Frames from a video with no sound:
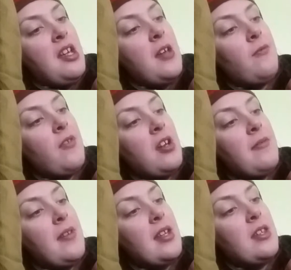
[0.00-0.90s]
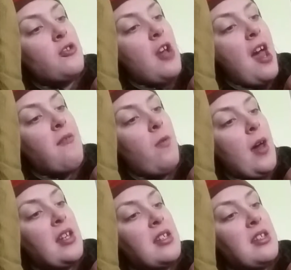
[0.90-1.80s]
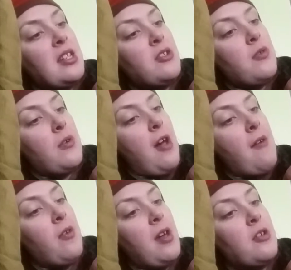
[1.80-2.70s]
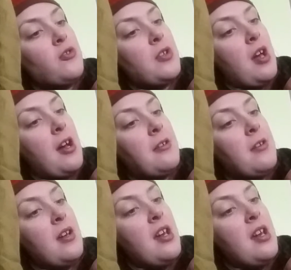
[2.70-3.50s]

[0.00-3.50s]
In front of it, the drive widened into a gravel country yard,